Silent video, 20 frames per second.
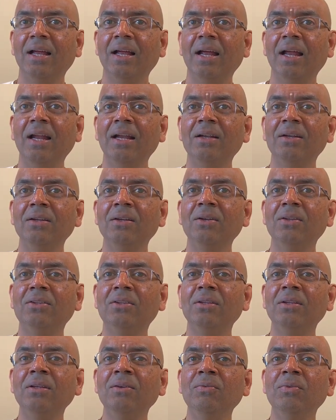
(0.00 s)
And in
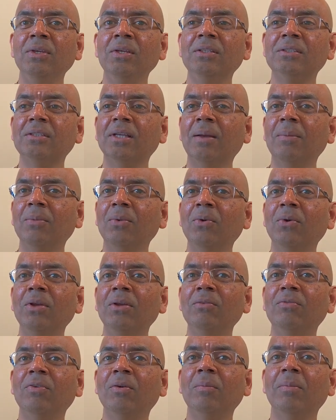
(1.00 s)
3 weeks I'm
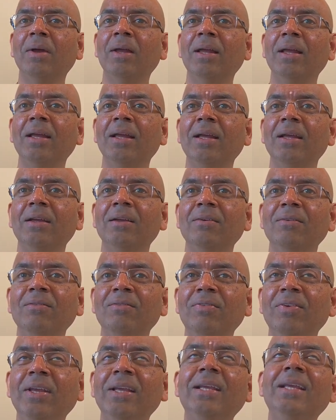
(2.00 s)
going for my
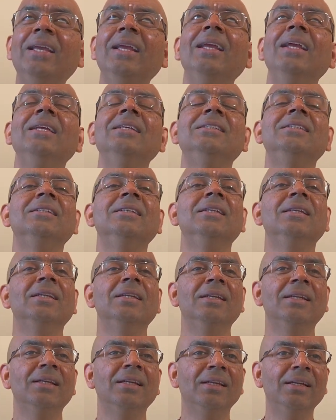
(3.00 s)
vacation.
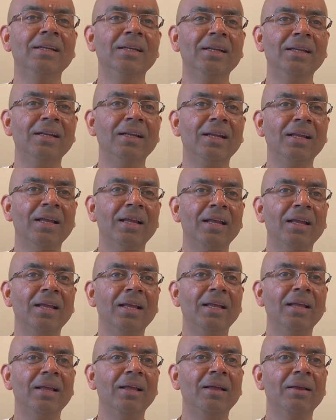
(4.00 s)

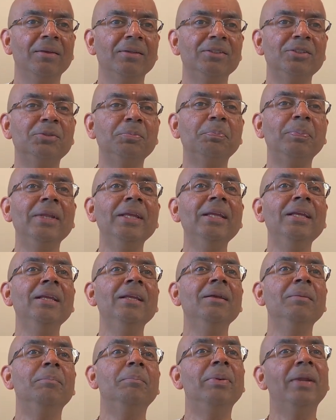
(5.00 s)

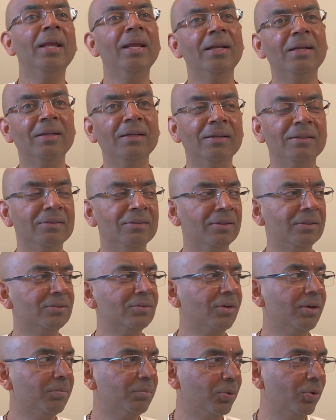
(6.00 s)
Spring break. That's
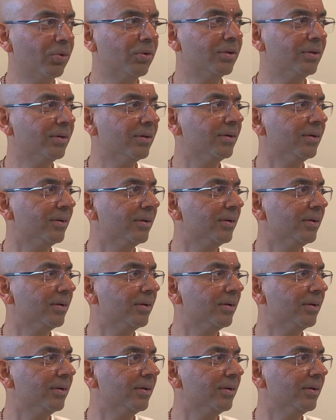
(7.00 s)
why I'm broken.